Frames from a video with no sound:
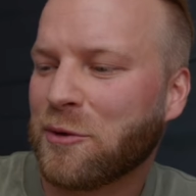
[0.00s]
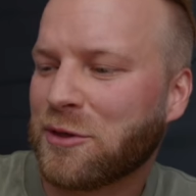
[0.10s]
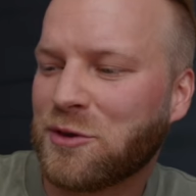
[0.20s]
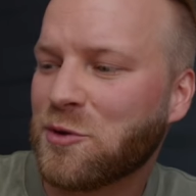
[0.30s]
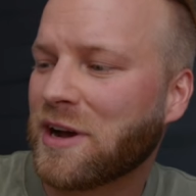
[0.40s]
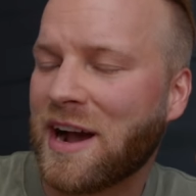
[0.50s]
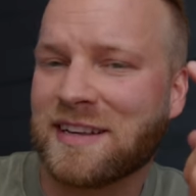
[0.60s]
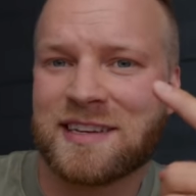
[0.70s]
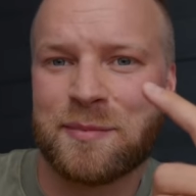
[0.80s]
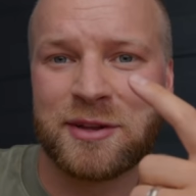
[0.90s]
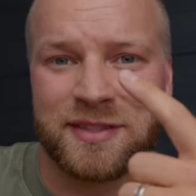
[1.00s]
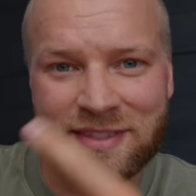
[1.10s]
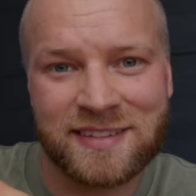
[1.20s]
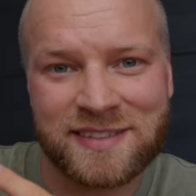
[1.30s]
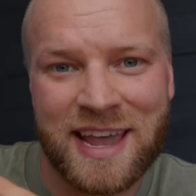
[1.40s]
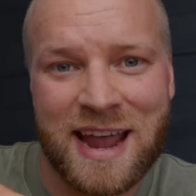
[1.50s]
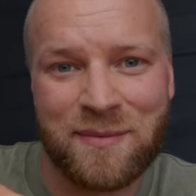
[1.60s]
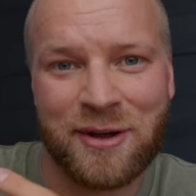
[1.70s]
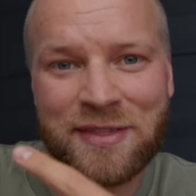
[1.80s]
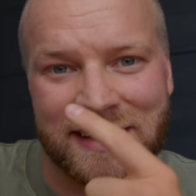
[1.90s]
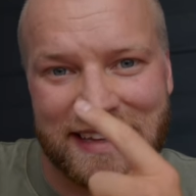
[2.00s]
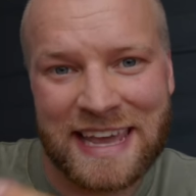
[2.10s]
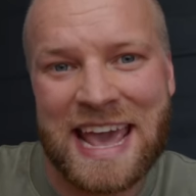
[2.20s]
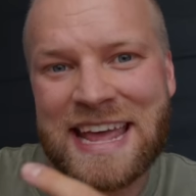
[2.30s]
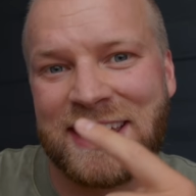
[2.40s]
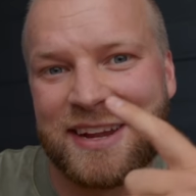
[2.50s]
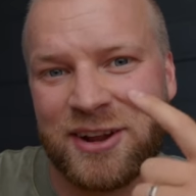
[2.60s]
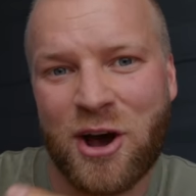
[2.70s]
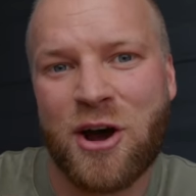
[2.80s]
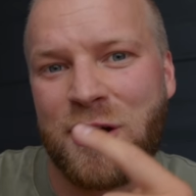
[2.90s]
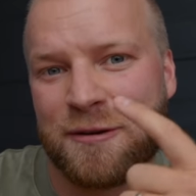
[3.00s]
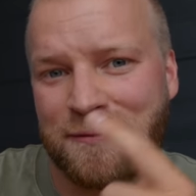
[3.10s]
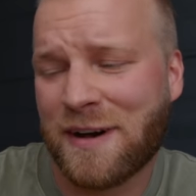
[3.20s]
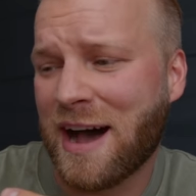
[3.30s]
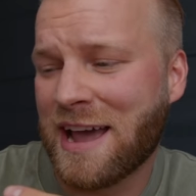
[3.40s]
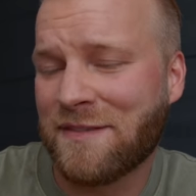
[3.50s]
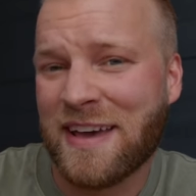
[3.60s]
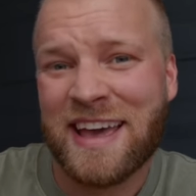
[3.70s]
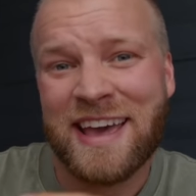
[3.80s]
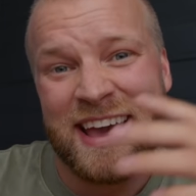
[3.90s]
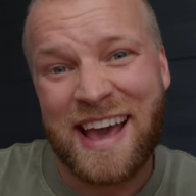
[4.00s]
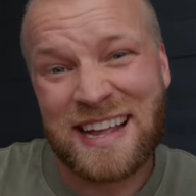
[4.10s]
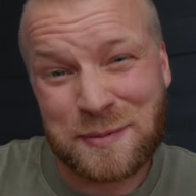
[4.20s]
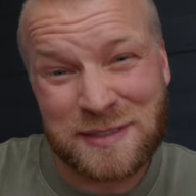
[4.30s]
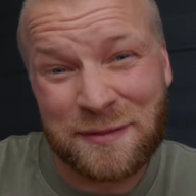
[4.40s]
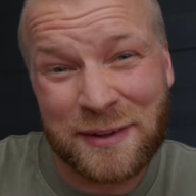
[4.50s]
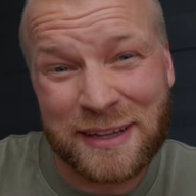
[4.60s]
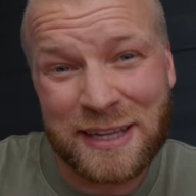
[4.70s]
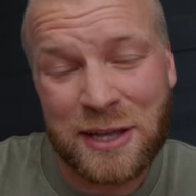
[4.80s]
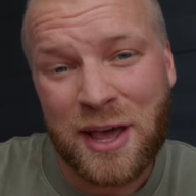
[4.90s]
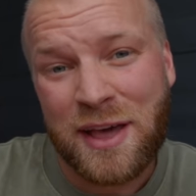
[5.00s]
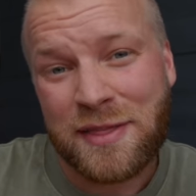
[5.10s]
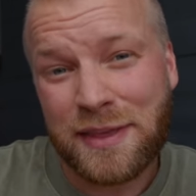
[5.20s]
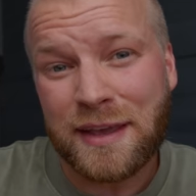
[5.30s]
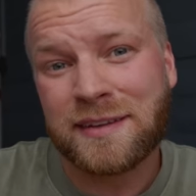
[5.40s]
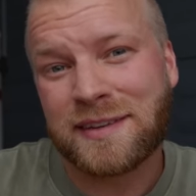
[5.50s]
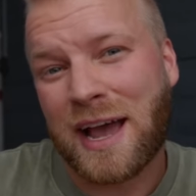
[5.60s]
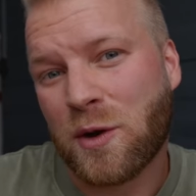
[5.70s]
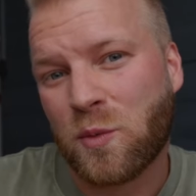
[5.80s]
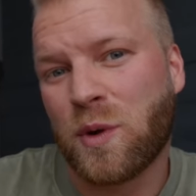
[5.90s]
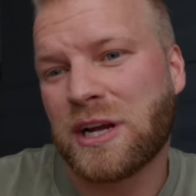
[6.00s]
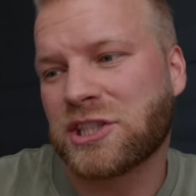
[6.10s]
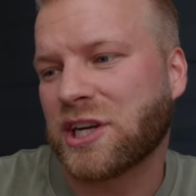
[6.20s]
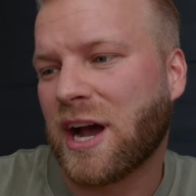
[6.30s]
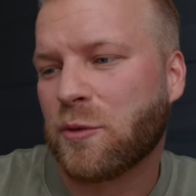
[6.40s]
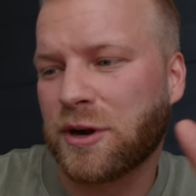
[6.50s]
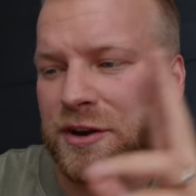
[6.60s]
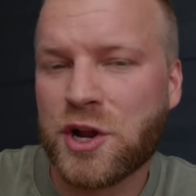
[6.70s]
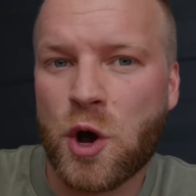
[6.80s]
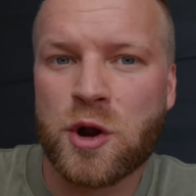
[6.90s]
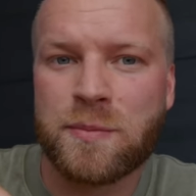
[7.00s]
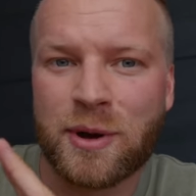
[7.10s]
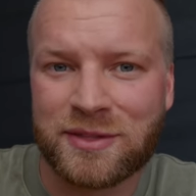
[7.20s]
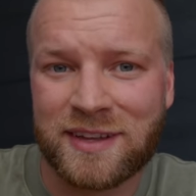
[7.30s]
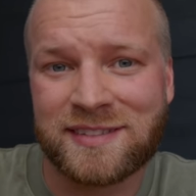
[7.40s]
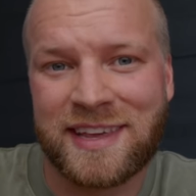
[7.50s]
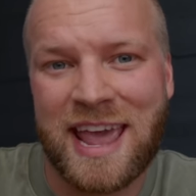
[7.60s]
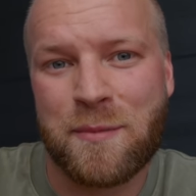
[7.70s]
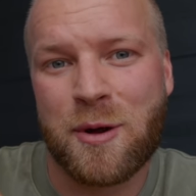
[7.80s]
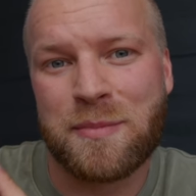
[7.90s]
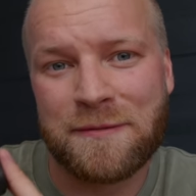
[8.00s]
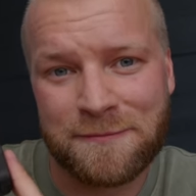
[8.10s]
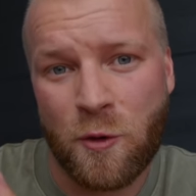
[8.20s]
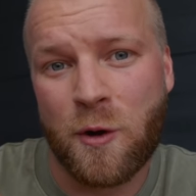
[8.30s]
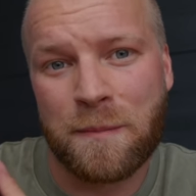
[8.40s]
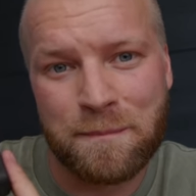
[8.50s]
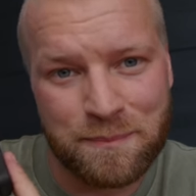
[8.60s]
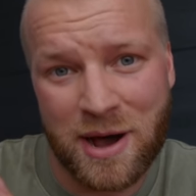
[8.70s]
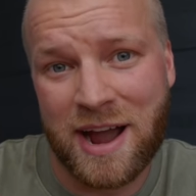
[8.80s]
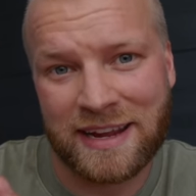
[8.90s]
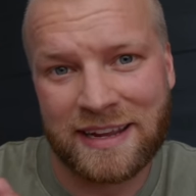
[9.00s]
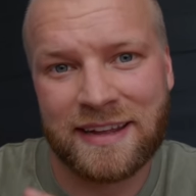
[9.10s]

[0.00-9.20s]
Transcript: with you guys about this camera, the Canon R5, and specifically things I wish I would have known about this camera before buying